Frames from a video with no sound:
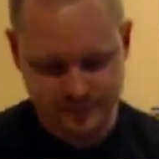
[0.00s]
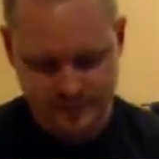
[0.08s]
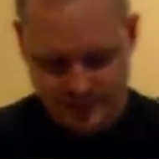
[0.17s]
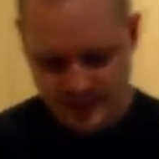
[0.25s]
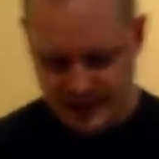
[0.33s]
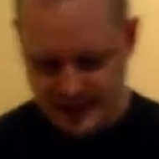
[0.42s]

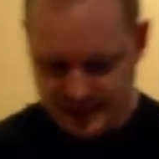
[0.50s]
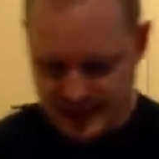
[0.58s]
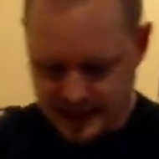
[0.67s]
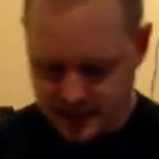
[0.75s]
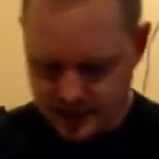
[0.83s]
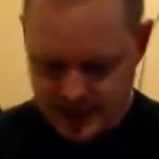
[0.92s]
these
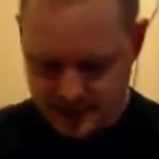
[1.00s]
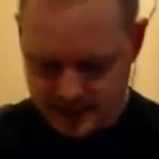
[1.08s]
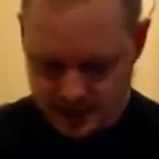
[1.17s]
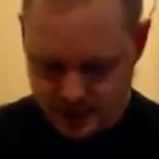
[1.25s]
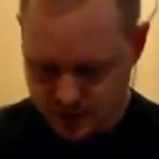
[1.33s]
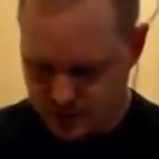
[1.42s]
potato gems
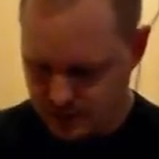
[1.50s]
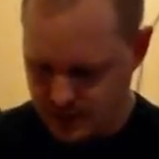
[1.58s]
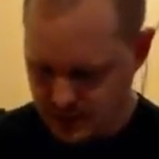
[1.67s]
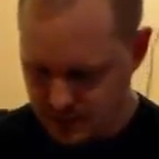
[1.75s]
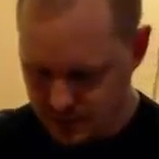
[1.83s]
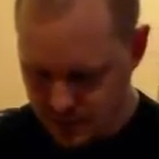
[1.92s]
should be
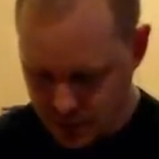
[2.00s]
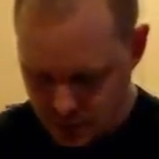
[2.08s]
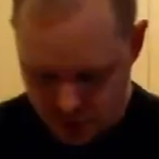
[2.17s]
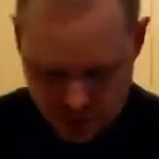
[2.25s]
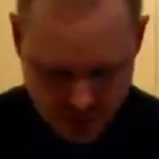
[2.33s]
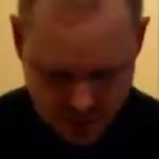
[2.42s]

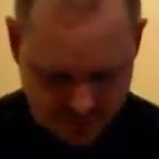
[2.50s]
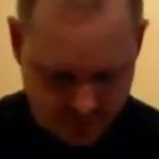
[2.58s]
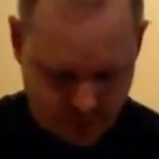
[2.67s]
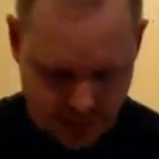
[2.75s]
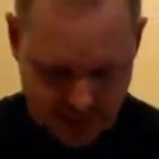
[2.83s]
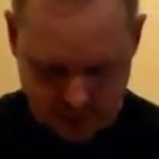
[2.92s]
beautiful
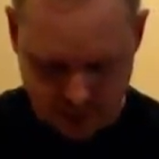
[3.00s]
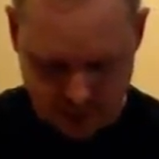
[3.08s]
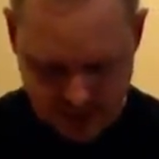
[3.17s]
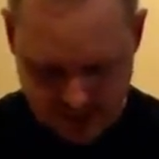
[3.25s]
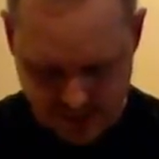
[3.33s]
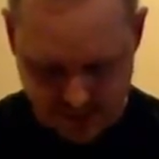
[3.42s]
and
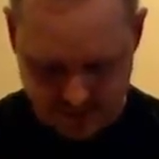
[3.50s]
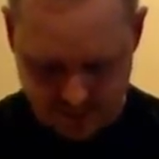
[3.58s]
crispy.